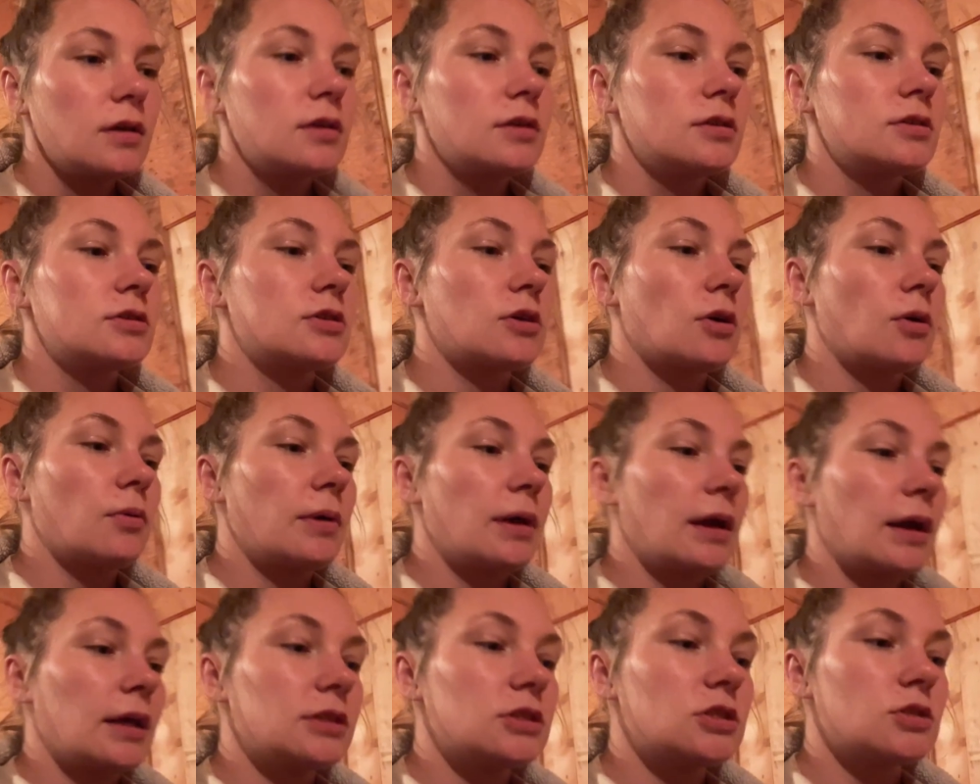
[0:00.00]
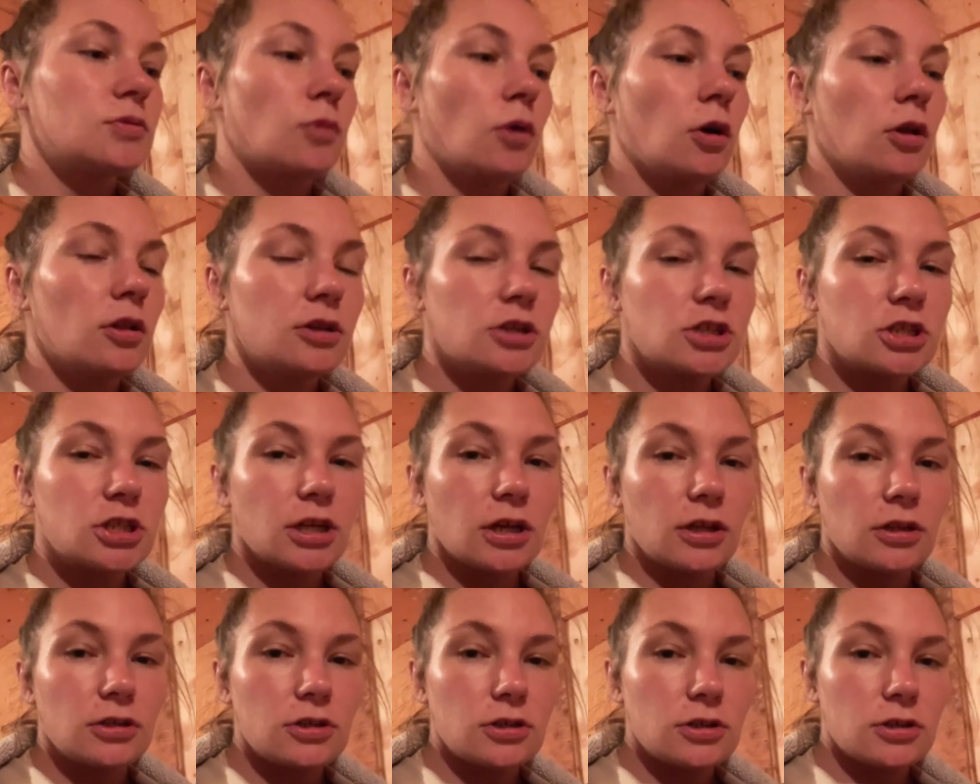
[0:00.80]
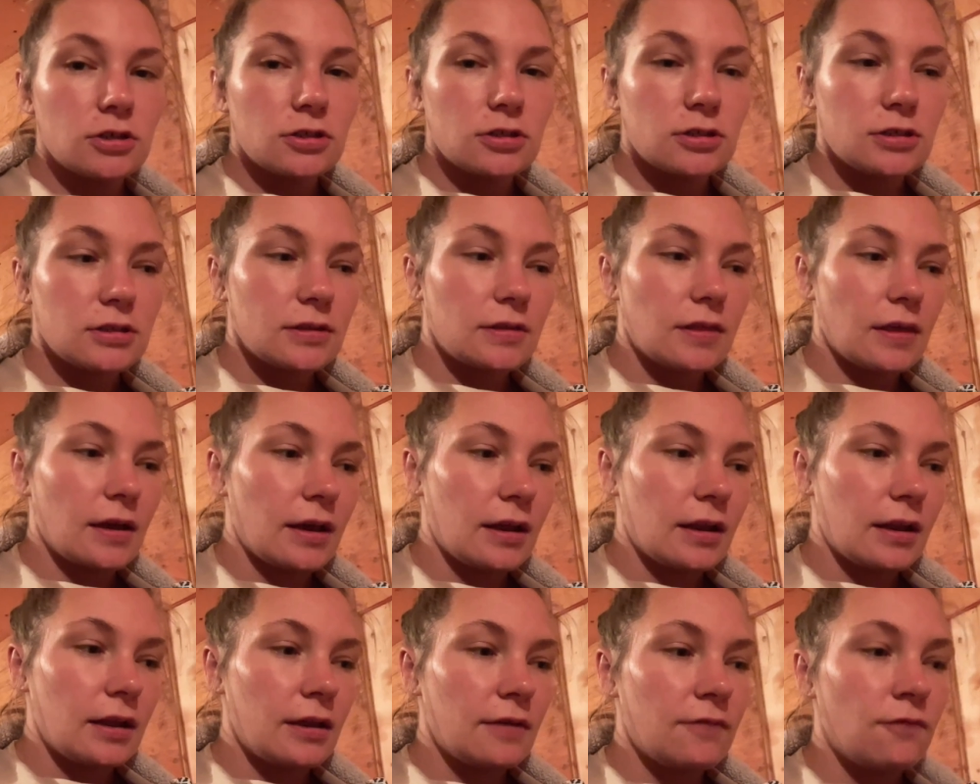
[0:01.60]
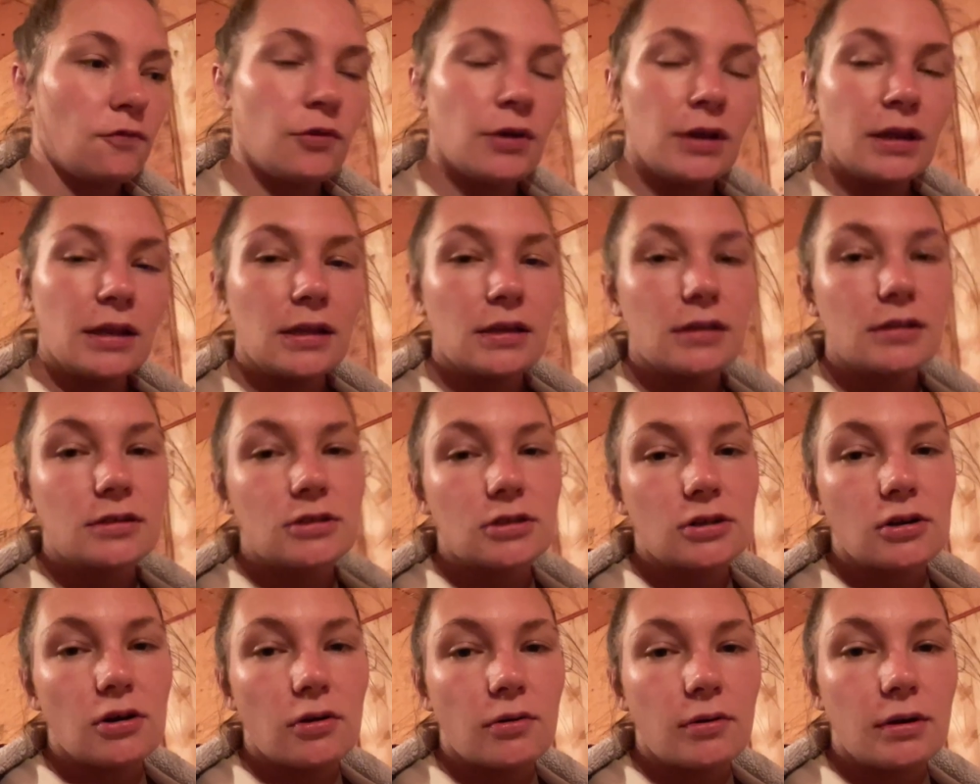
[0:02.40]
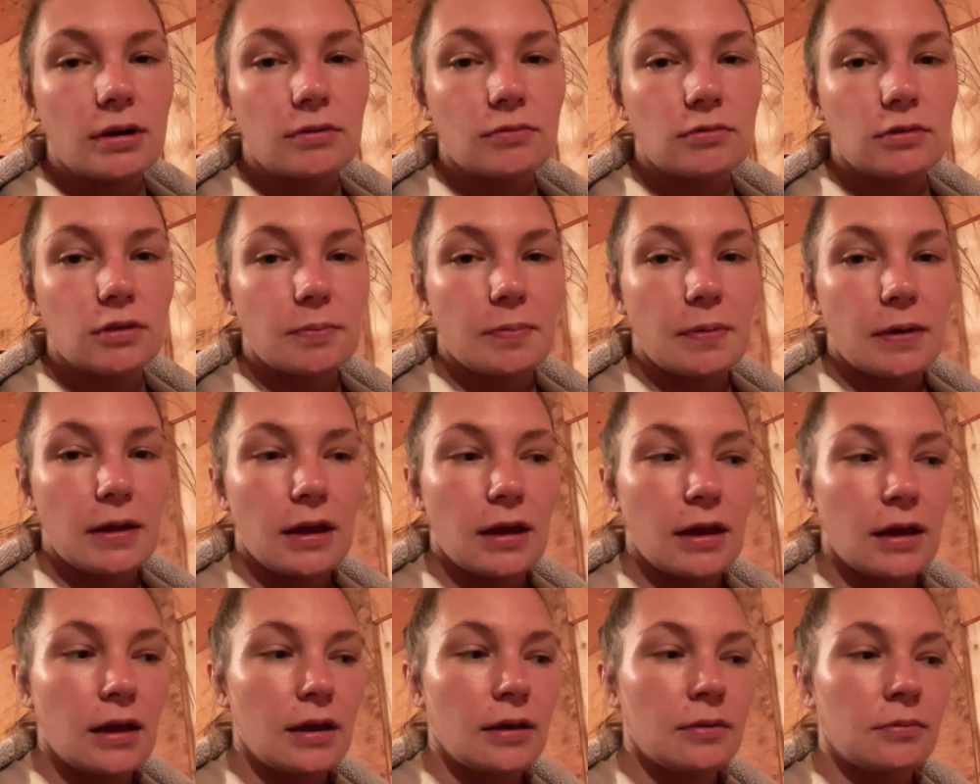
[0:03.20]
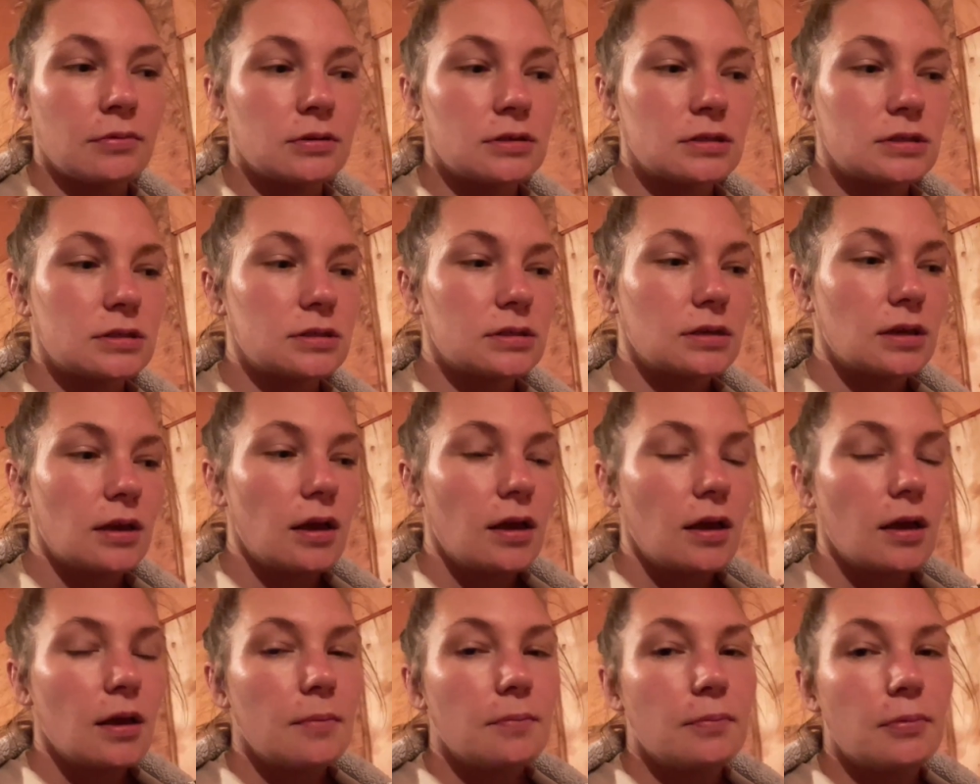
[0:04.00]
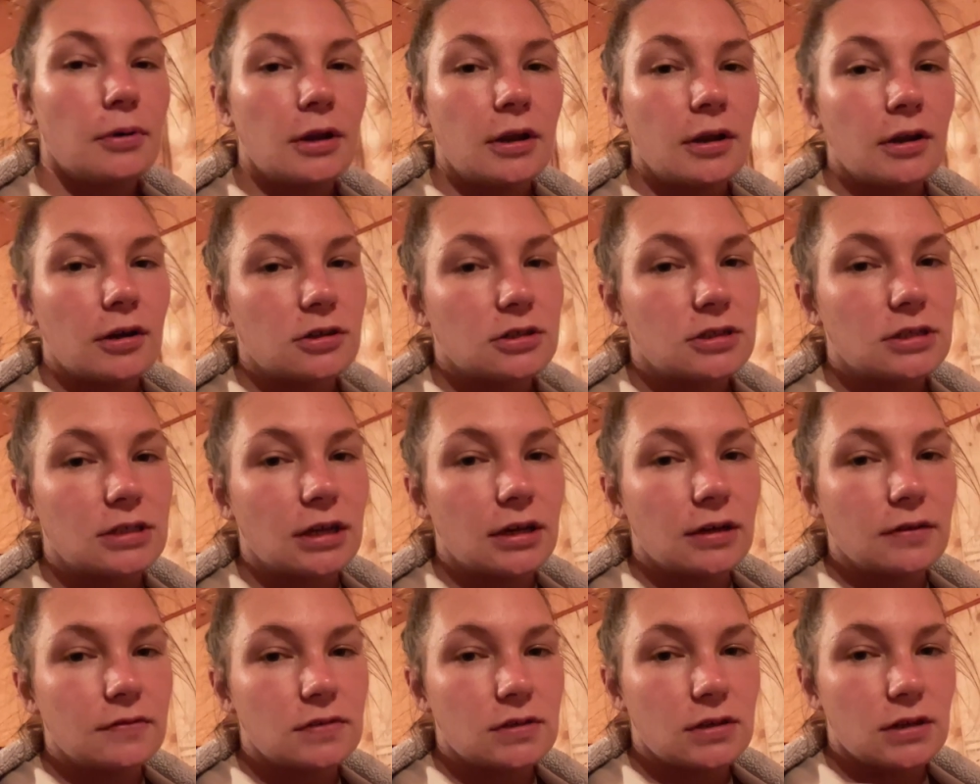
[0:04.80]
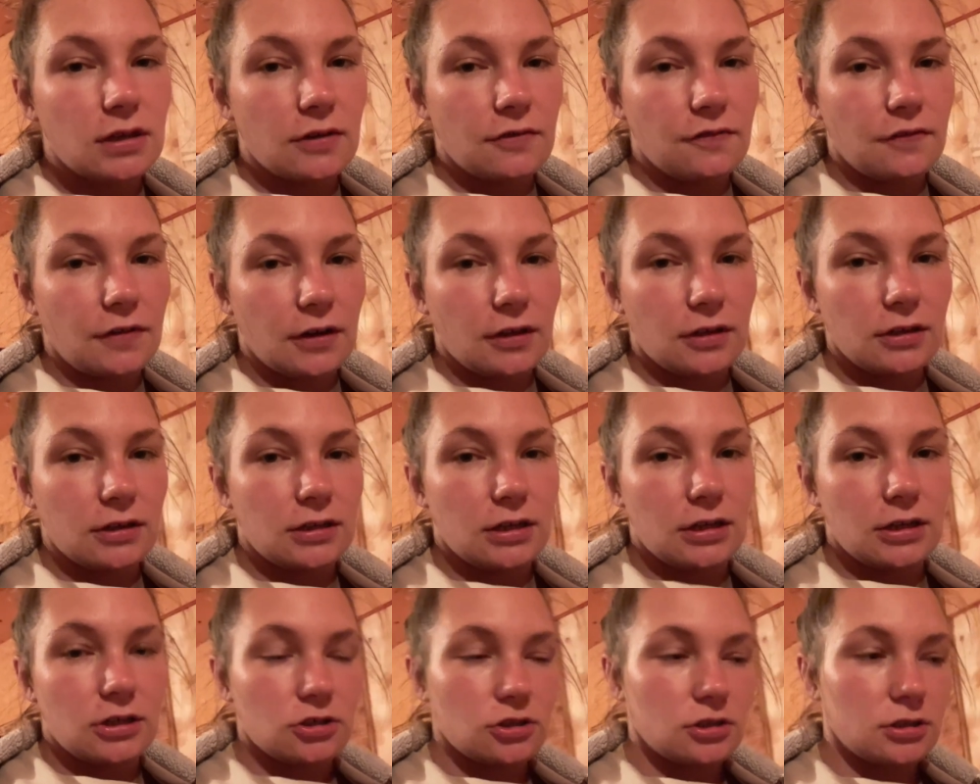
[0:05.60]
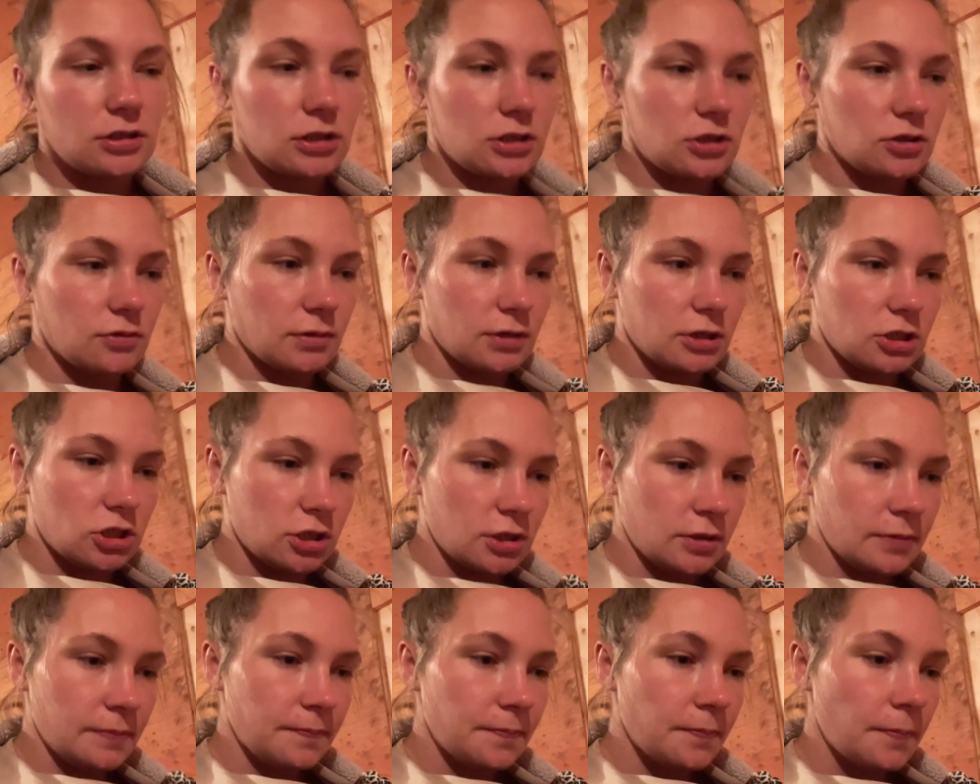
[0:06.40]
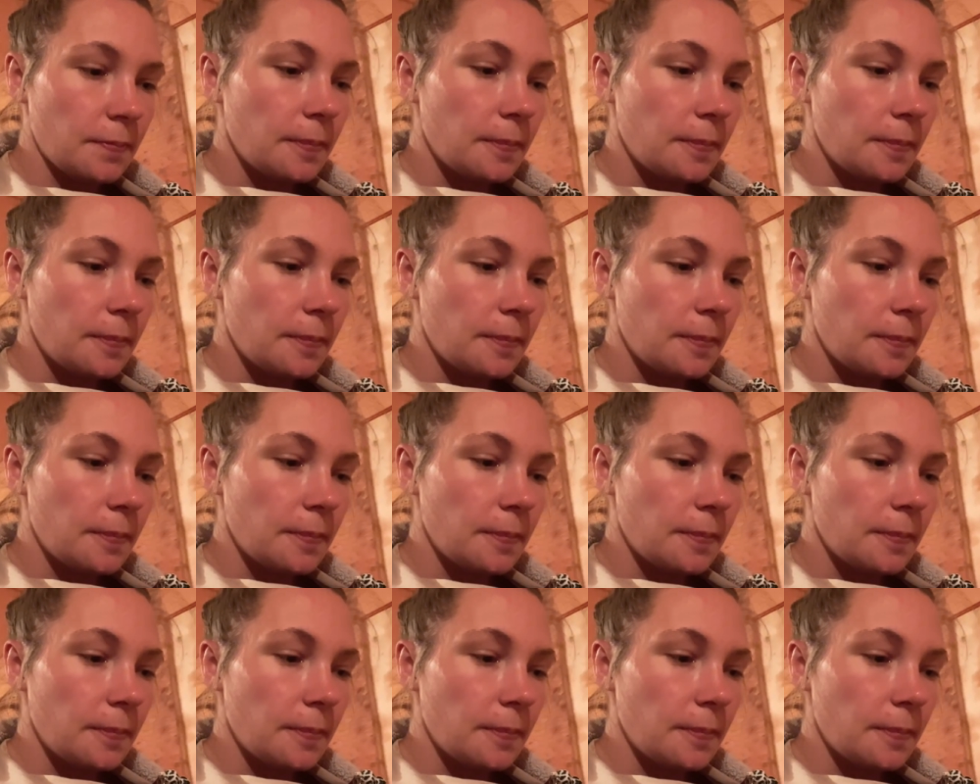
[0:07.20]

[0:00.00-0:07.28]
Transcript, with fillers: So we had smaller shelters that if we needed to go in with a pig, it was putting ourselves in a fairly dangerous situation.